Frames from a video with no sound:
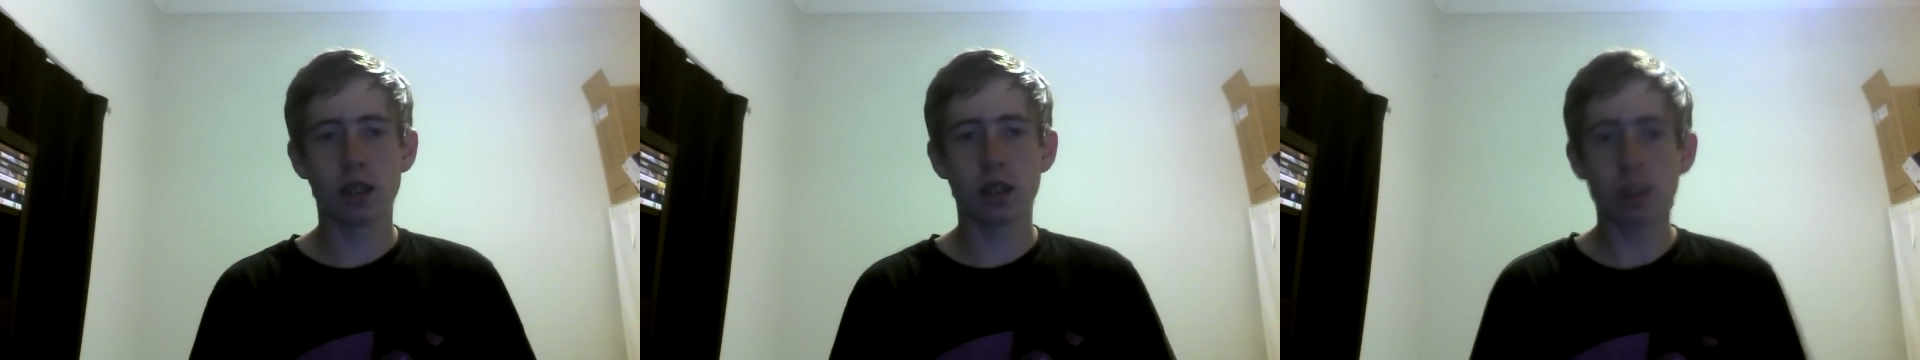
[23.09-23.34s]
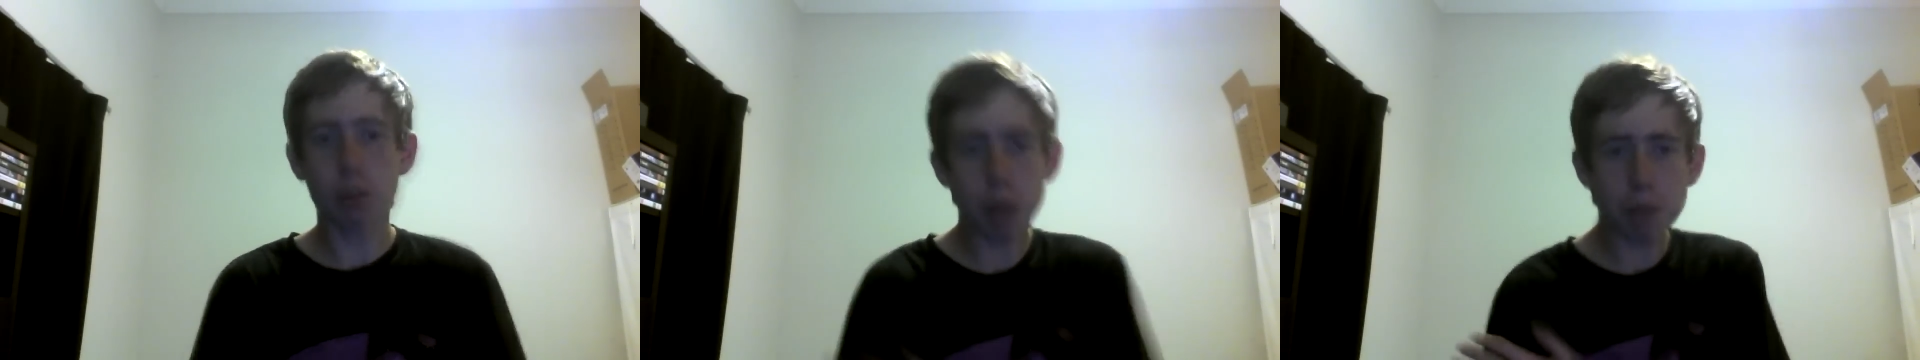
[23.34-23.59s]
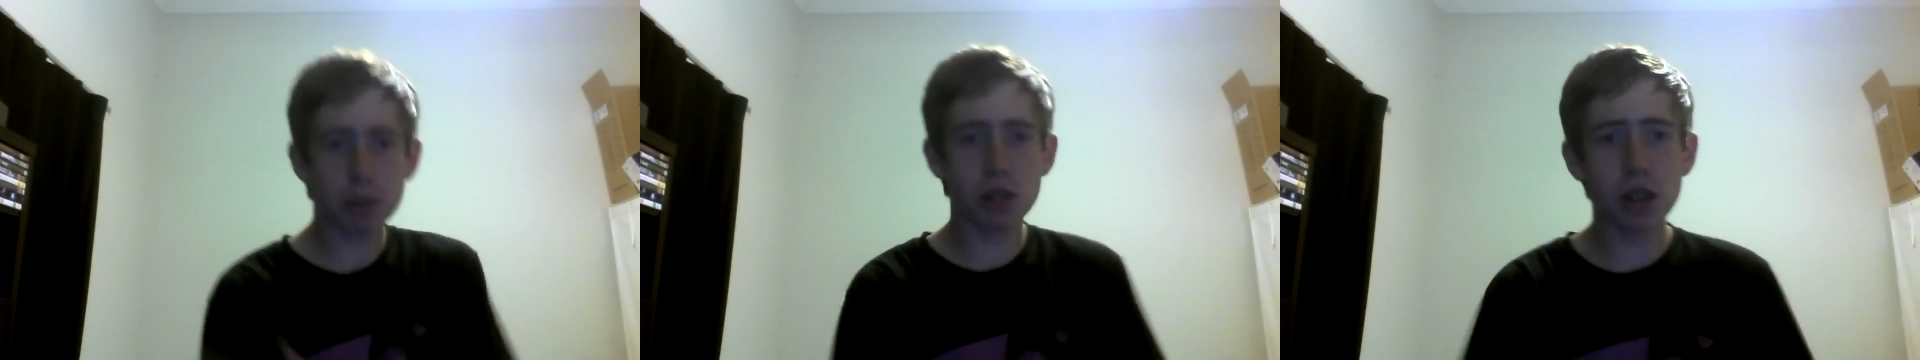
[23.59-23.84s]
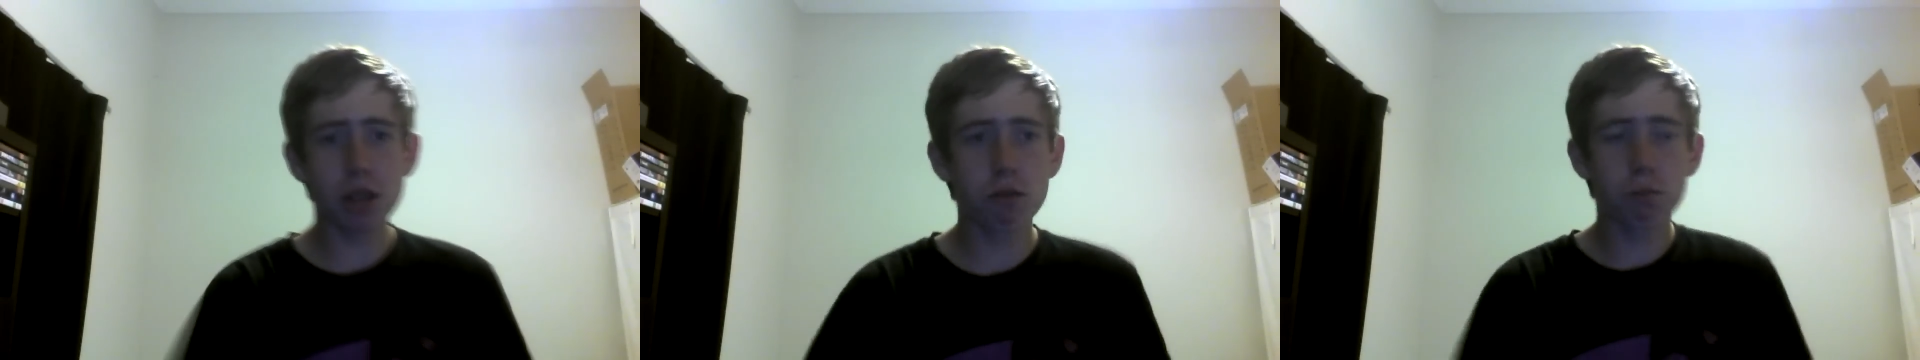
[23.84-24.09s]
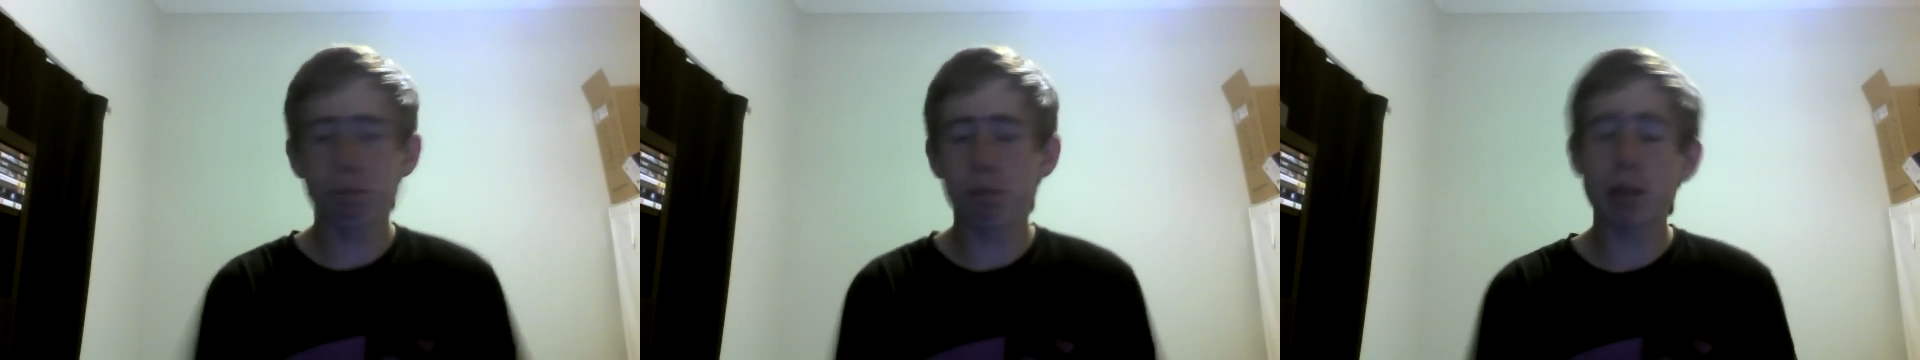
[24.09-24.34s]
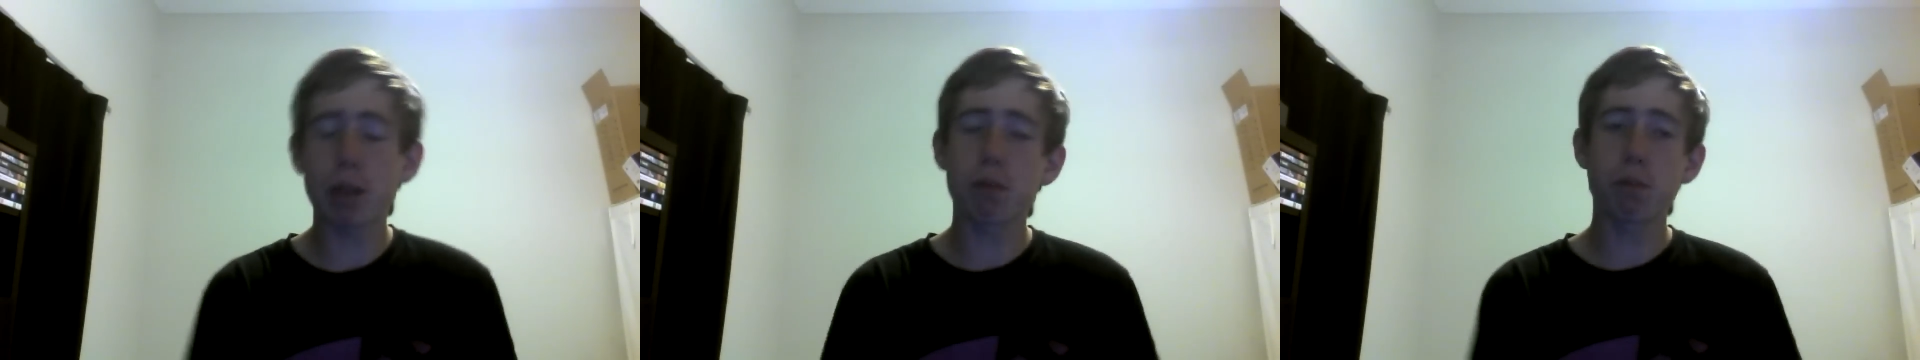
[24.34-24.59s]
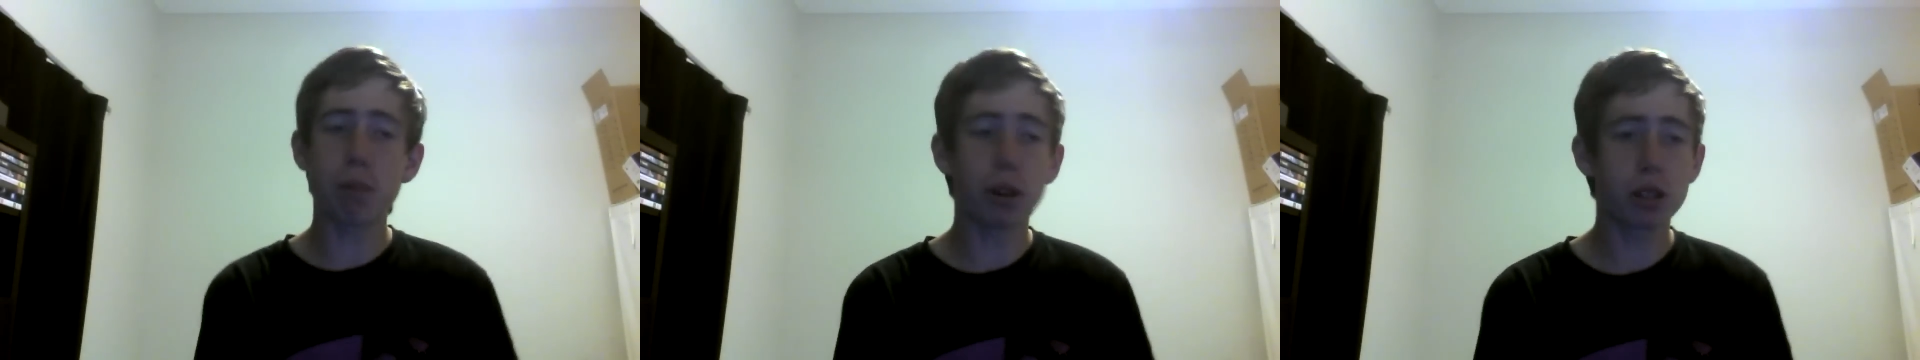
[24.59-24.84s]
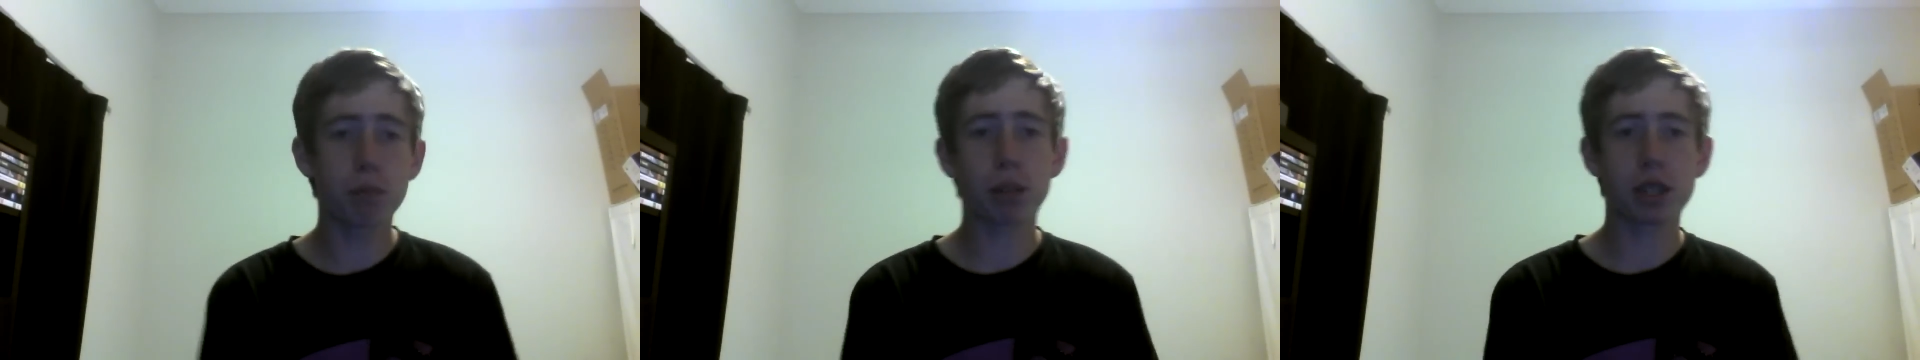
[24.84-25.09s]
And sometimes it's not even people
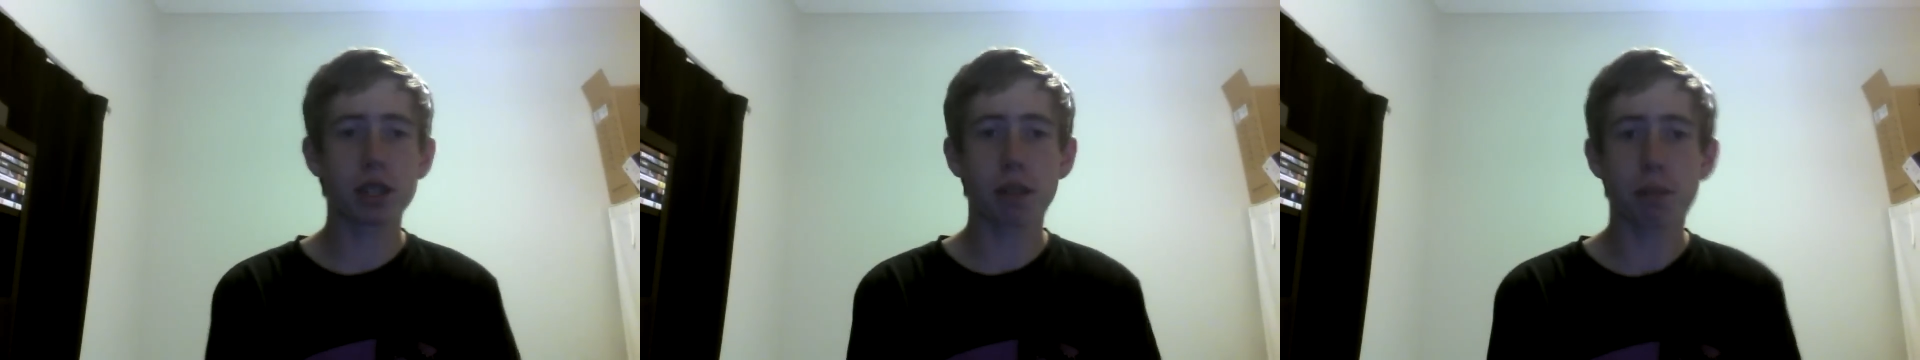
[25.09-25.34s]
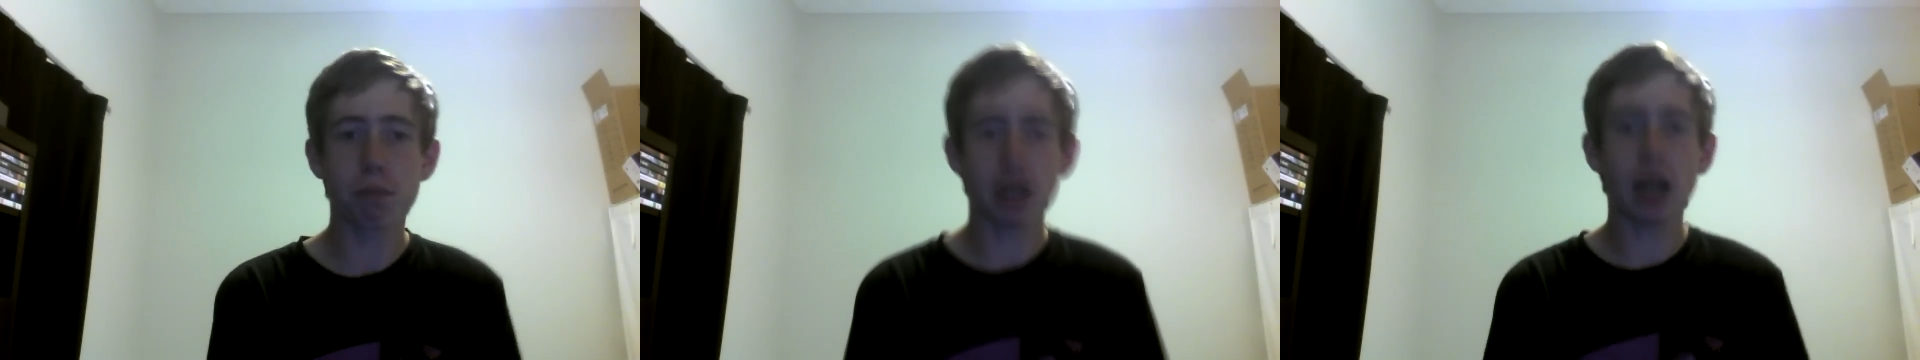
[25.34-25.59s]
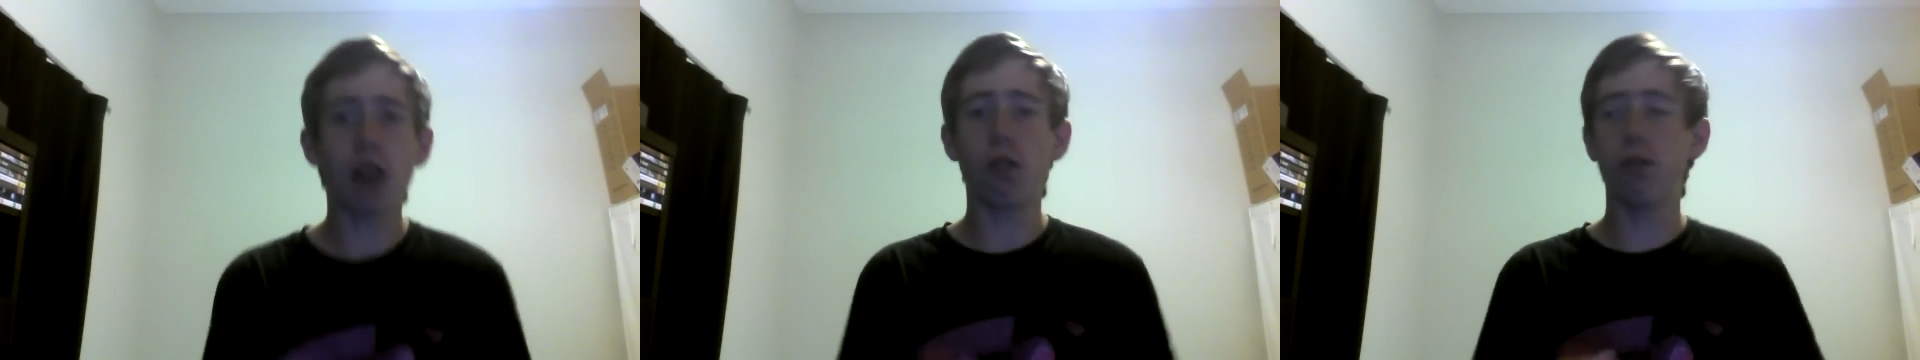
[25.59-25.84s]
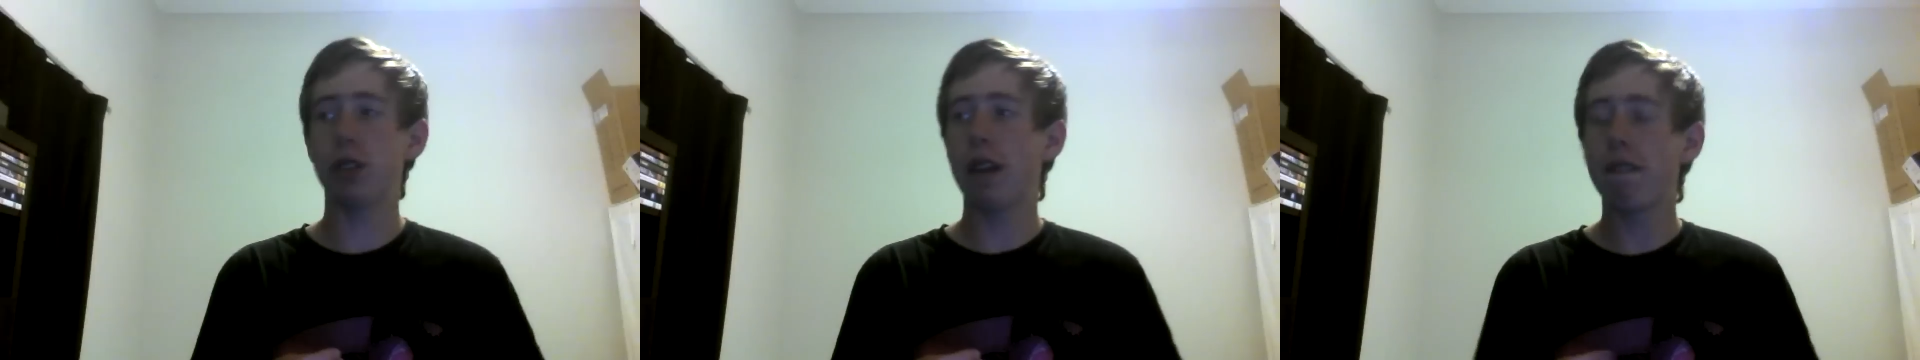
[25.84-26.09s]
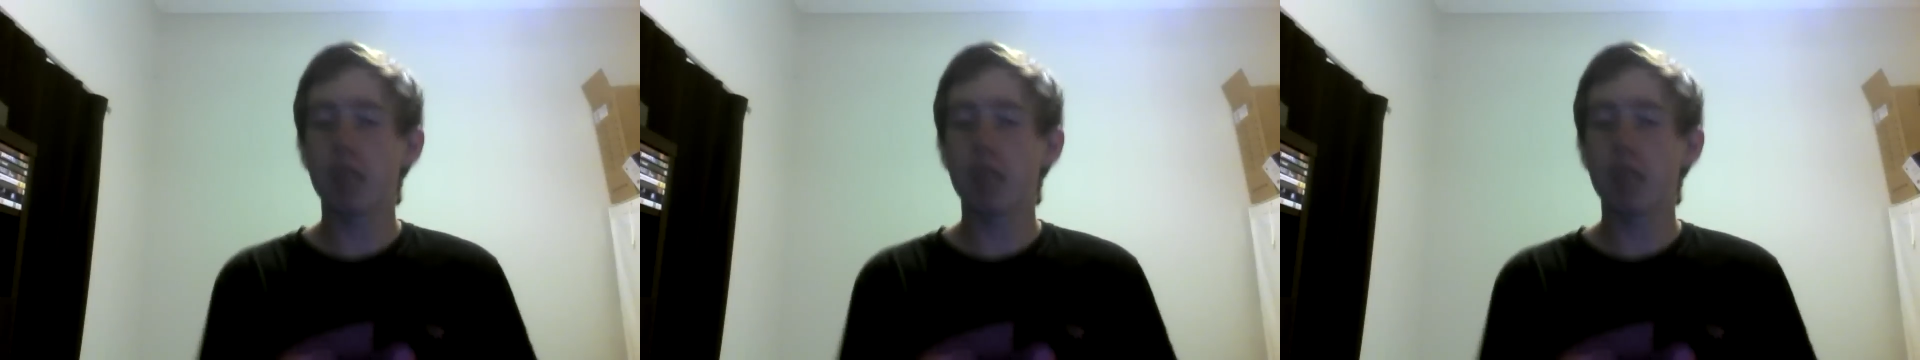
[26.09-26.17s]
posting pictures of themselves.